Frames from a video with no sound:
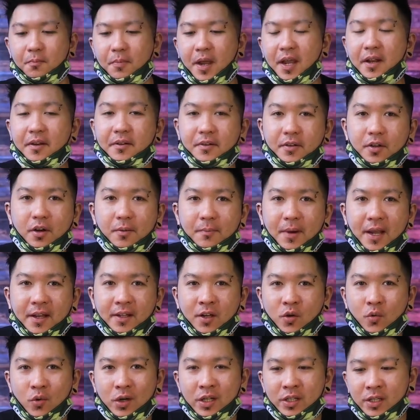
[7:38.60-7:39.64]
bad, not bad.
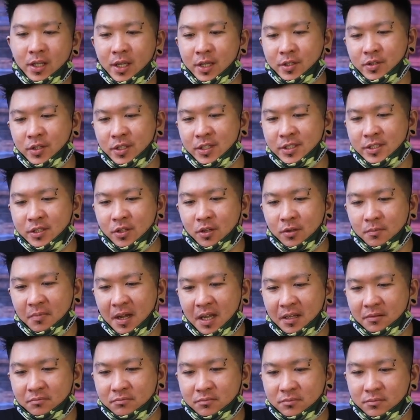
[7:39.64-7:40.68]
The quality actually is not
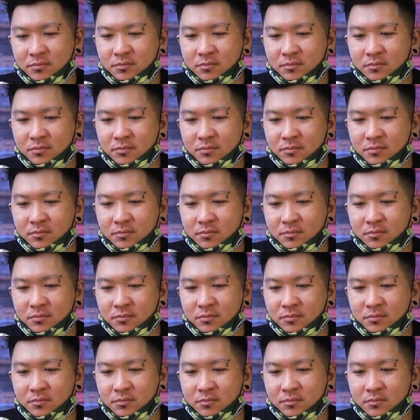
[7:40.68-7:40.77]
bad.